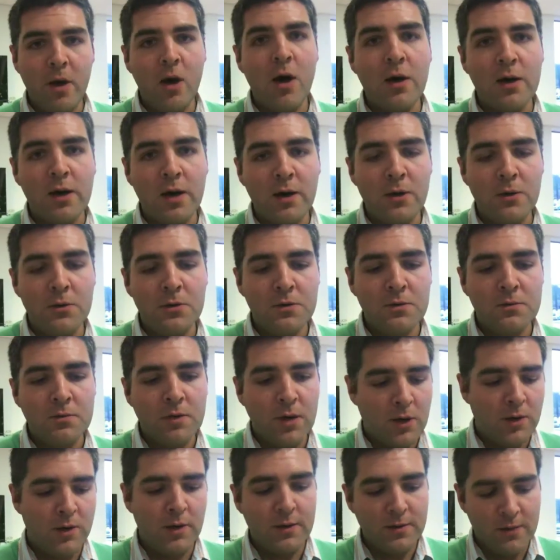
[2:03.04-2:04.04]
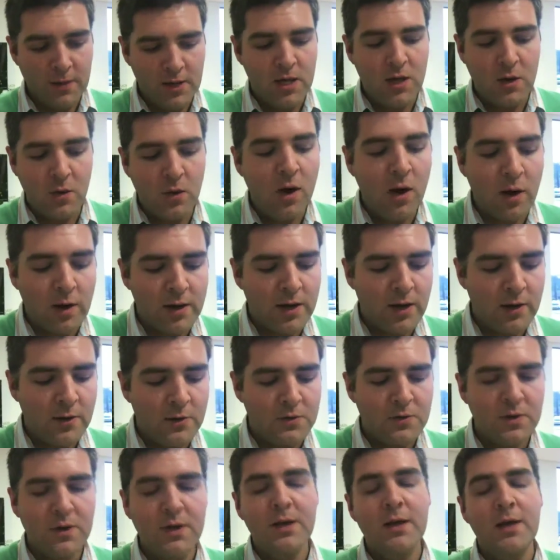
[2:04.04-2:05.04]
barcode, or the QR
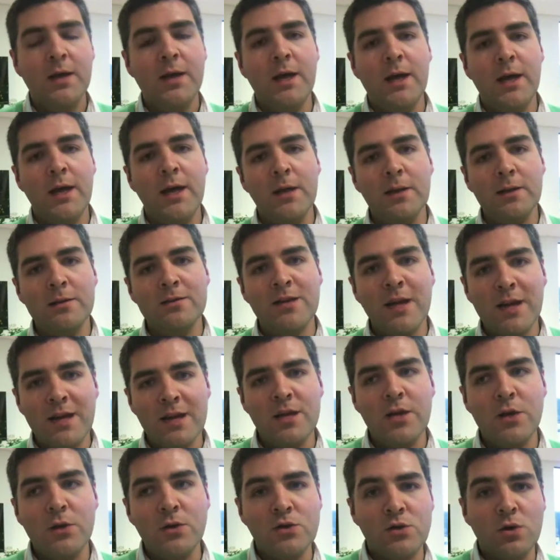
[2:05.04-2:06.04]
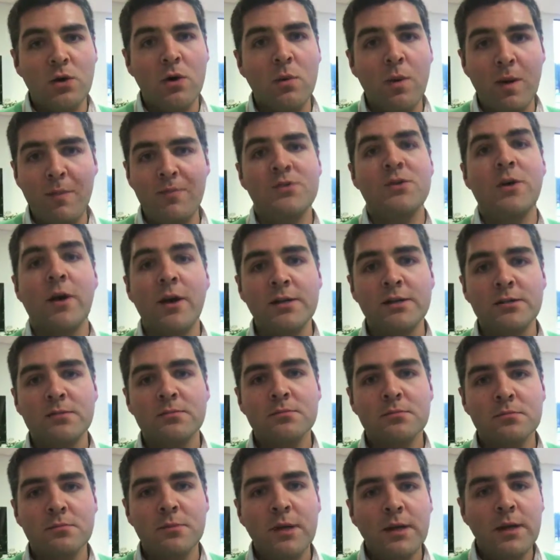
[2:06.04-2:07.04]
code, it'll take you to a website.
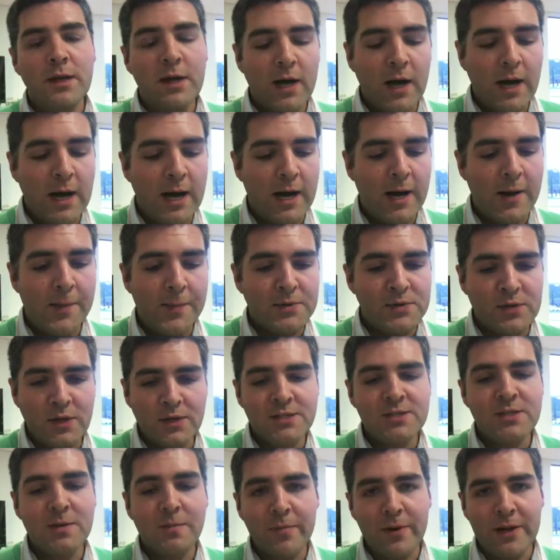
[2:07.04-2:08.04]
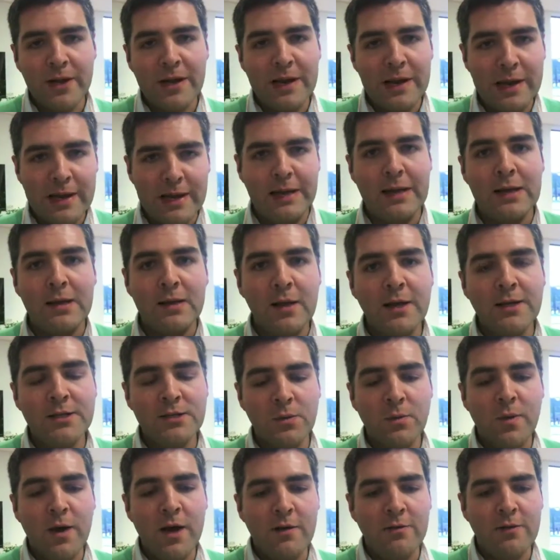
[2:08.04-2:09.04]
So it's simply a link.
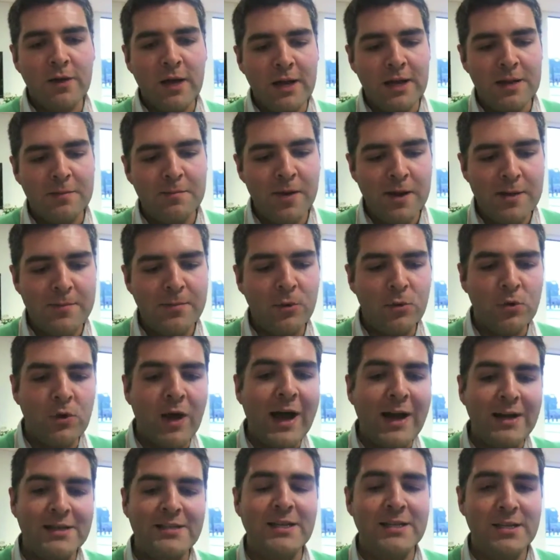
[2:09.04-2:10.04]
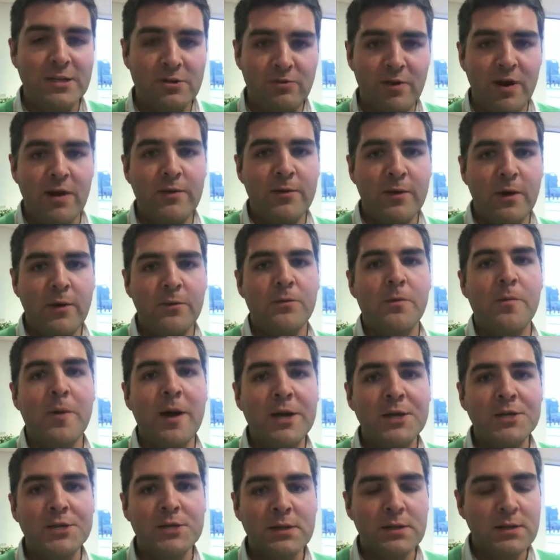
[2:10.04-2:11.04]
It's a way of getting people to access the relevant
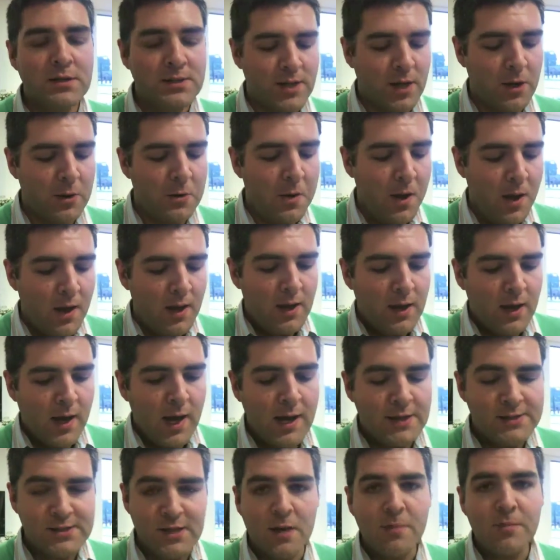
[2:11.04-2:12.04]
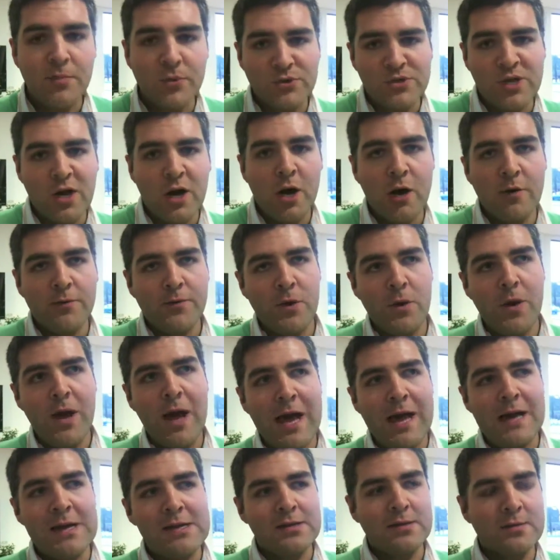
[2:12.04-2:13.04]
information. So examples are if you
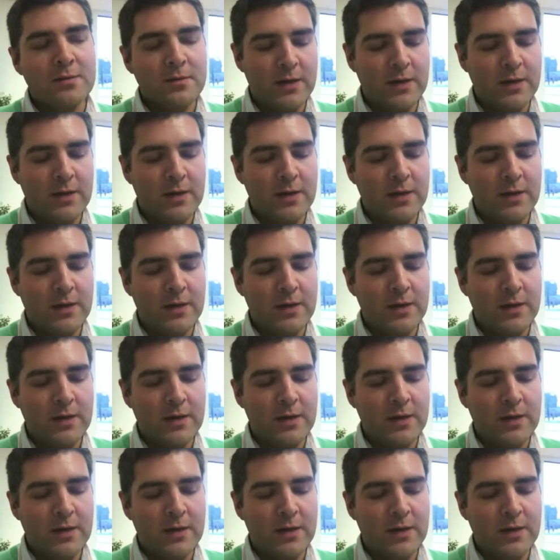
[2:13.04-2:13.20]
have